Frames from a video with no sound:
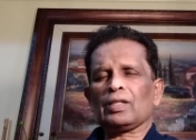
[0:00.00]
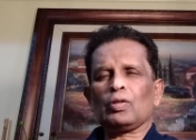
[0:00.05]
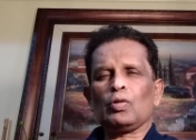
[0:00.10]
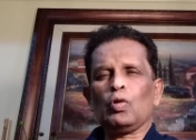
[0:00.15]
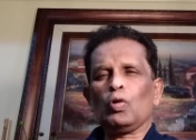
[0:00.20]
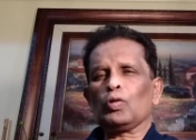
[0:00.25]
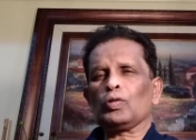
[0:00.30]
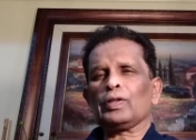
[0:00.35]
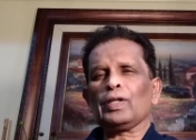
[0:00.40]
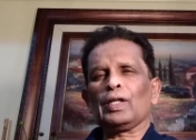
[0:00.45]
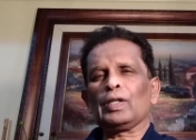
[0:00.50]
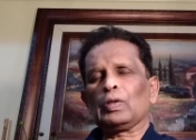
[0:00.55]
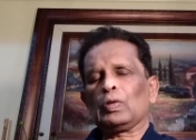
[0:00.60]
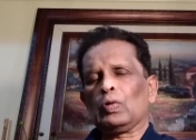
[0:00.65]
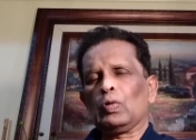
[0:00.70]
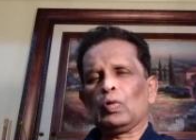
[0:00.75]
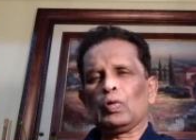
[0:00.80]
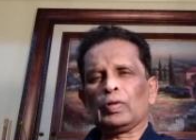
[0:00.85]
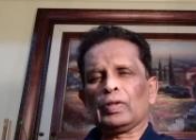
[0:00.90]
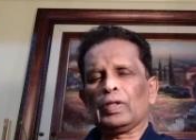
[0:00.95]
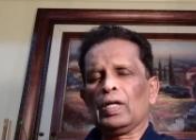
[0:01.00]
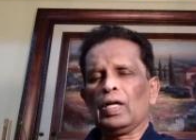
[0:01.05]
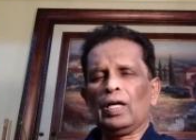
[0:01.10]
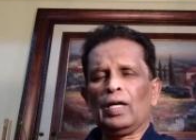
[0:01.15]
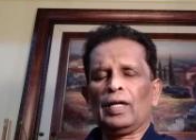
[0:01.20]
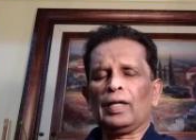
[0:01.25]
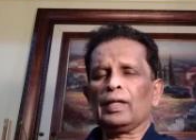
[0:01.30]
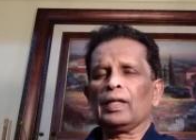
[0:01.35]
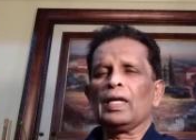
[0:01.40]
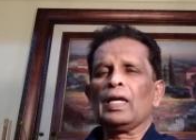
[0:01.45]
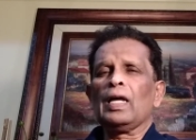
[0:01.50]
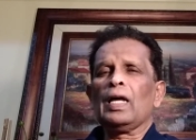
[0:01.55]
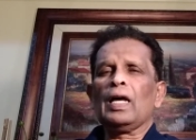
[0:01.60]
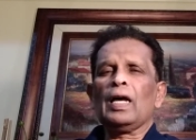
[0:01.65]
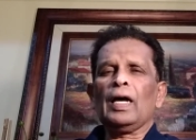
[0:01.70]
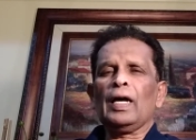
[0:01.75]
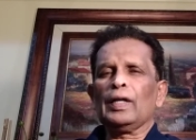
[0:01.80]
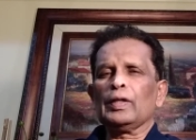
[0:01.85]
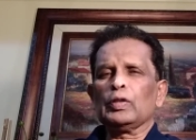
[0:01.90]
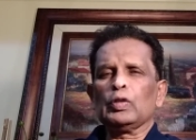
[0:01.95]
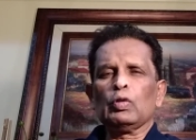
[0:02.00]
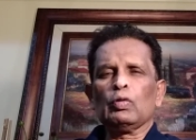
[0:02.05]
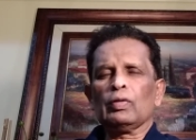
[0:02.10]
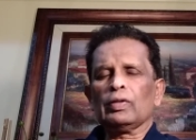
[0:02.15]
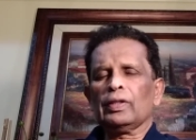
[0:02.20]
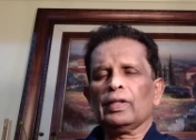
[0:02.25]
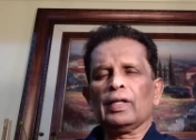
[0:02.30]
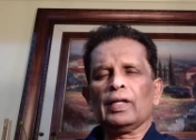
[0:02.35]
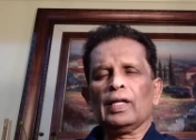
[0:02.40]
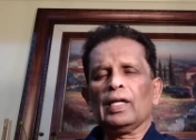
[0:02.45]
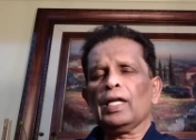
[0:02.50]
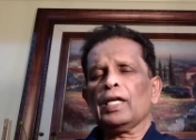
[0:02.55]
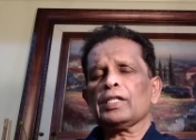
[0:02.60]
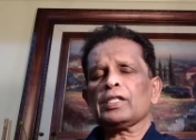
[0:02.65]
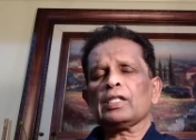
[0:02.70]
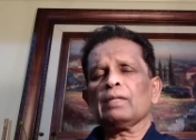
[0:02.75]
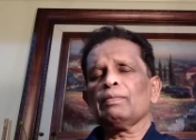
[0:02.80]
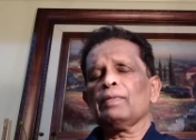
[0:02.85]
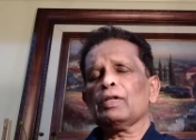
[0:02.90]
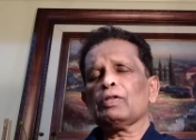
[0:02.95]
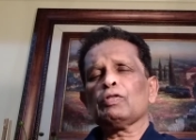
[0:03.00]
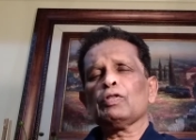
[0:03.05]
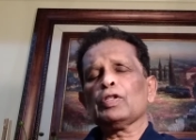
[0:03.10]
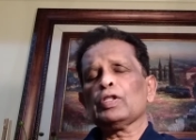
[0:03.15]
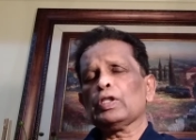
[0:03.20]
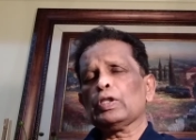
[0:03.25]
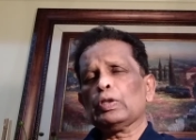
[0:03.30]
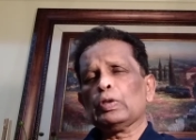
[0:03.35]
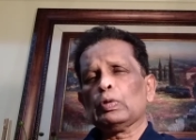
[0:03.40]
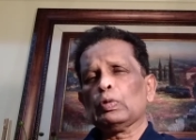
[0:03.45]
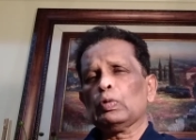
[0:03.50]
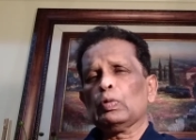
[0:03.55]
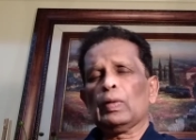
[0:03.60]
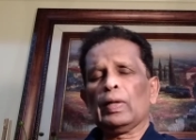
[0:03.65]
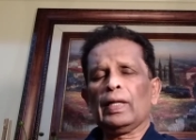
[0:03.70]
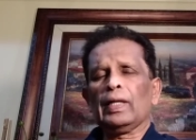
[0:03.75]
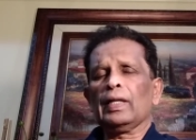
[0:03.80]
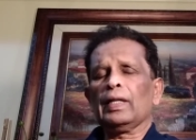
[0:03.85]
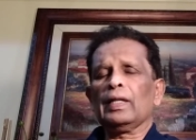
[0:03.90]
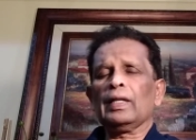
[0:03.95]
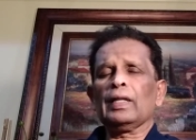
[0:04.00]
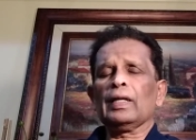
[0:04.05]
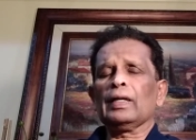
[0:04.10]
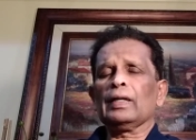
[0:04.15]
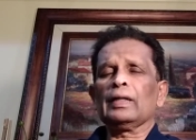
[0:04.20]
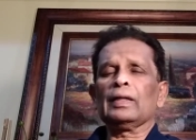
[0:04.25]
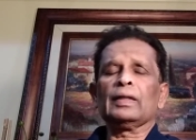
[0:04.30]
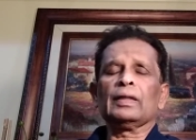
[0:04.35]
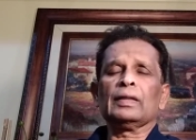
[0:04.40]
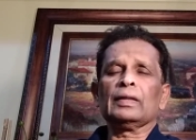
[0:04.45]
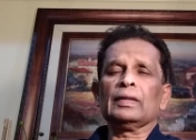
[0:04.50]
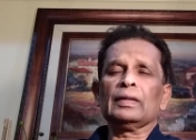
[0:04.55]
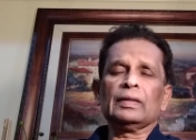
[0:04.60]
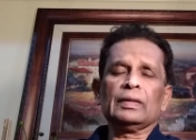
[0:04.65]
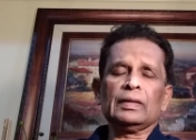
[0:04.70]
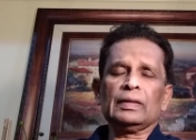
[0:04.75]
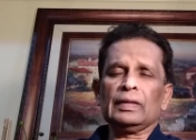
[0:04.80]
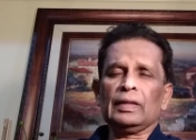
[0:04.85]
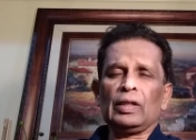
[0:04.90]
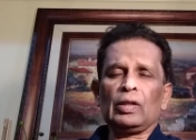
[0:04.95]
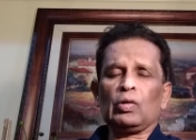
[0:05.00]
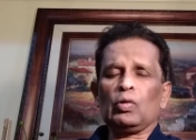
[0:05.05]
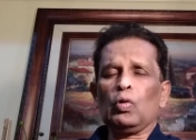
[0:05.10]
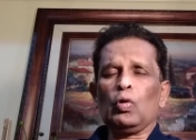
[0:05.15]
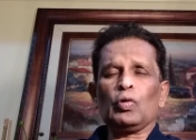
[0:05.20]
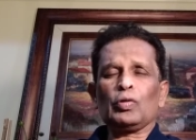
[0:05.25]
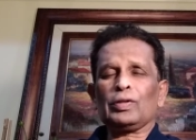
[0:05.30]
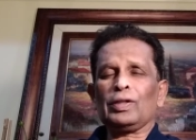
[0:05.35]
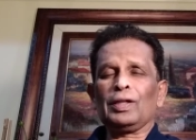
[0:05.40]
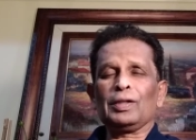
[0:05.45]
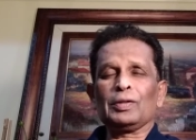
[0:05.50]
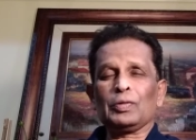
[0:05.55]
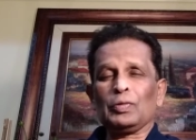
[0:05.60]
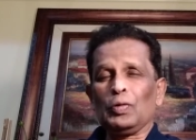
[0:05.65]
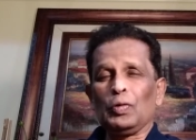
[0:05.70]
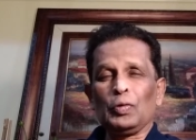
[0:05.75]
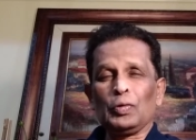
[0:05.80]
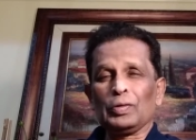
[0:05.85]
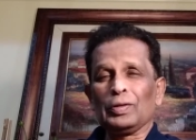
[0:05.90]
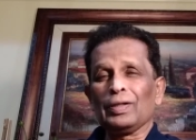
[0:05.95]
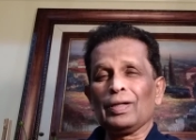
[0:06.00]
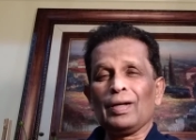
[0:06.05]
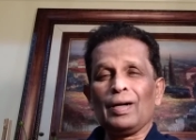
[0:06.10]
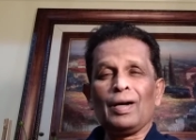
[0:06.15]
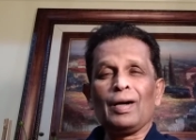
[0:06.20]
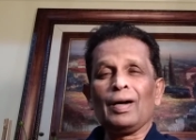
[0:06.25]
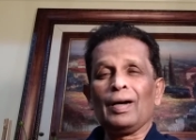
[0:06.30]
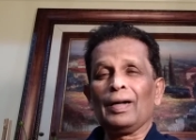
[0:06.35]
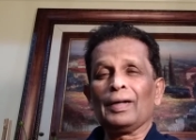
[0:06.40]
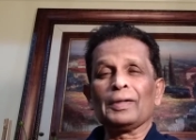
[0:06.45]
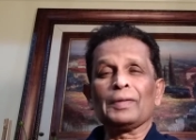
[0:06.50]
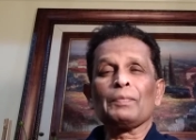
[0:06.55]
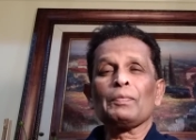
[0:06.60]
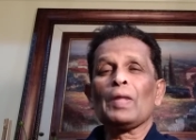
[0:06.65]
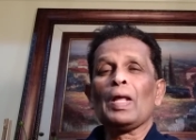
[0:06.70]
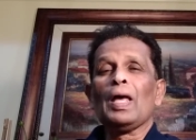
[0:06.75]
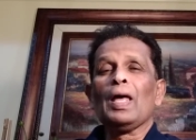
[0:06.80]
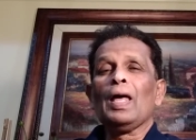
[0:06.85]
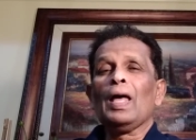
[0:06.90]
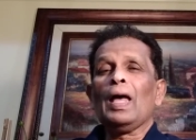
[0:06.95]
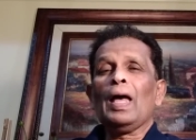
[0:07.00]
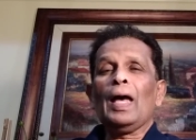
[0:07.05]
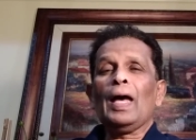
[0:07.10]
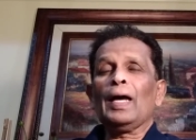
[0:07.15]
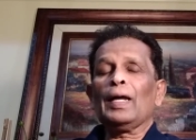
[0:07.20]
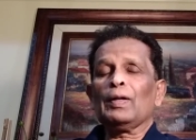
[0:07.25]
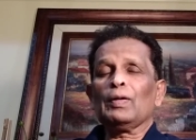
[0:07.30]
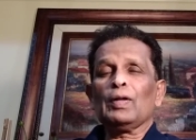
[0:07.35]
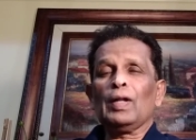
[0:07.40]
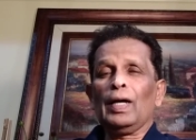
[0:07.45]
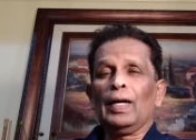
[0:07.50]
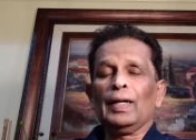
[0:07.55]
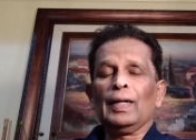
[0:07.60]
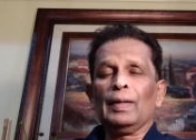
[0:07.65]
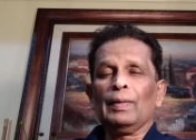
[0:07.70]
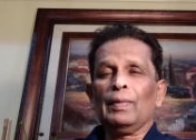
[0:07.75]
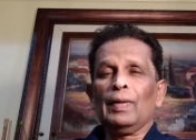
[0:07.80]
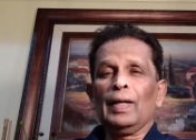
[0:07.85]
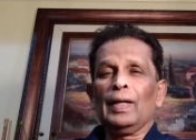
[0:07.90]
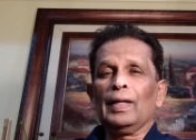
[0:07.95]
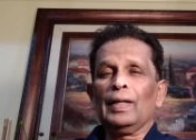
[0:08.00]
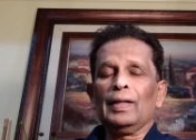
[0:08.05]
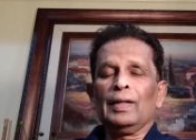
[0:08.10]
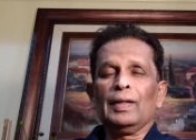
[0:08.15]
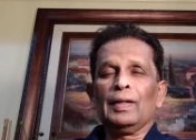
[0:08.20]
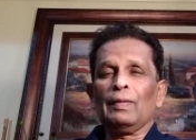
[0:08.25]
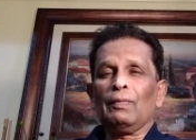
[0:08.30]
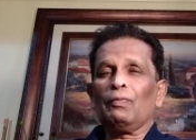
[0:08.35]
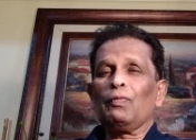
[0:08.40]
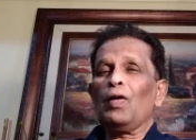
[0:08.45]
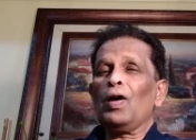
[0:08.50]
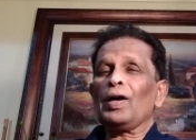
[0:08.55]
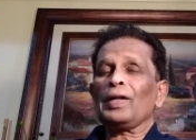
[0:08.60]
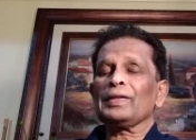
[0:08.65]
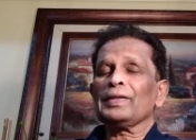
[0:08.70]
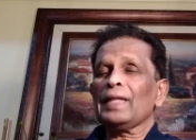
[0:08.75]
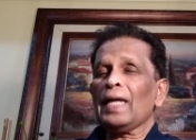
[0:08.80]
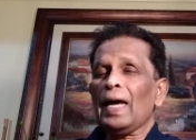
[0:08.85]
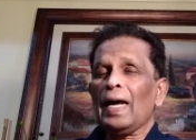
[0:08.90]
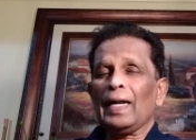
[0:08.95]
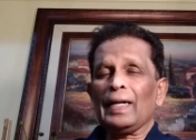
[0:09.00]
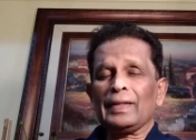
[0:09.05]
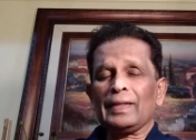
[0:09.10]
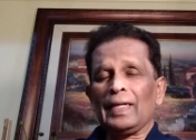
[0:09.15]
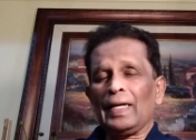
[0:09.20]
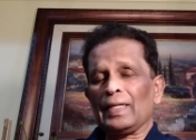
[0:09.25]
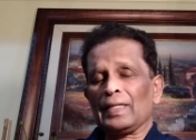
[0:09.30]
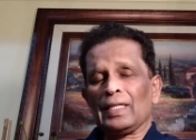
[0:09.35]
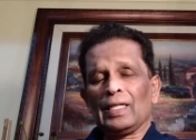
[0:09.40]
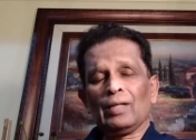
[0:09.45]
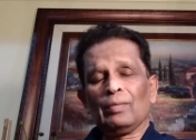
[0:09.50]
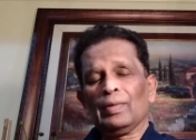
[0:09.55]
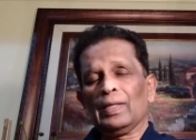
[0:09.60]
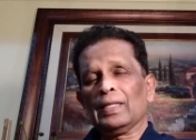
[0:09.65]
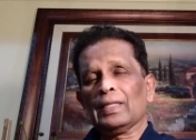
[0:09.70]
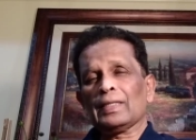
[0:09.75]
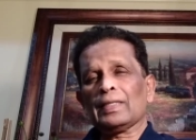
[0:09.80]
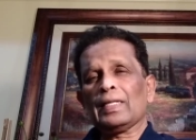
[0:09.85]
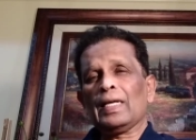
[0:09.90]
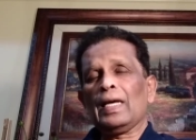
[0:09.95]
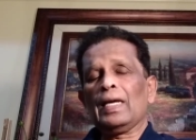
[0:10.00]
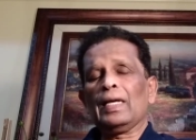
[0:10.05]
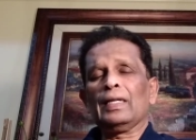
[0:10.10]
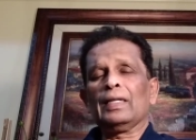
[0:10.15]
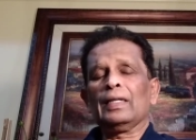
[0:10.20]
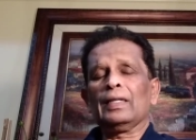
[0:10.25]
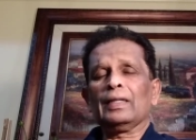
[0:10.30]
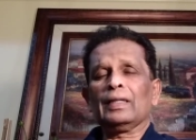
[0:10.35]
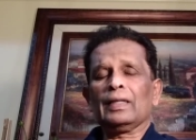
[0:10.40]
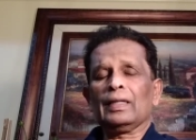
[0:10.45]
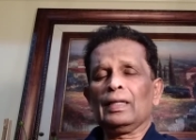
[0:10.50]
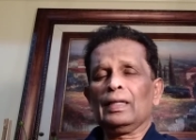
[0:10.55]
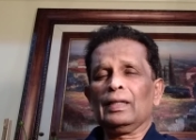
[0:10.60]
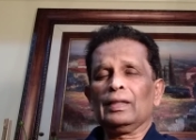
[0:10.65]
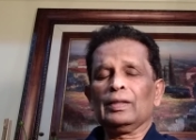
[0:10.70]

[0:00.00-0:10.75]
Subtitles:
quote unquote God, and the relation between you and the quote unquote God. And for that, as I've been saying,